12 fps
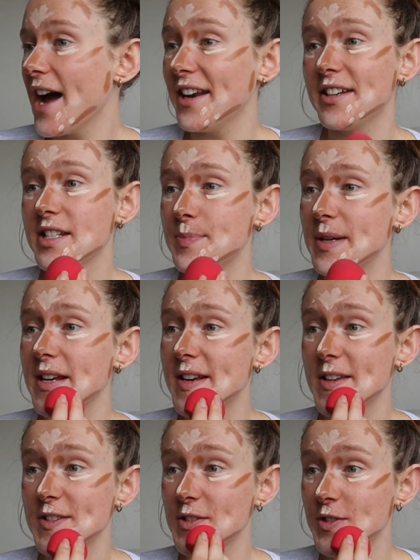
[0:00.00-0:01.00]
And it has
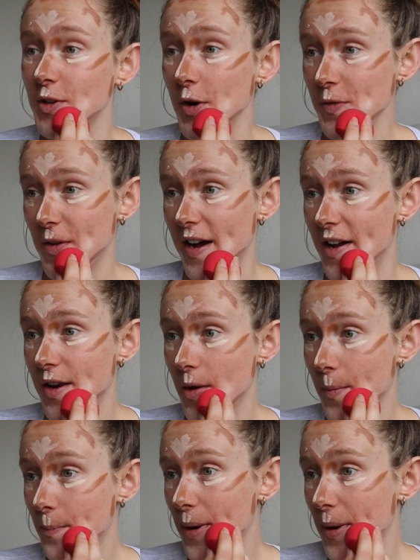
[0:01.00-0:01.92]
been so fun,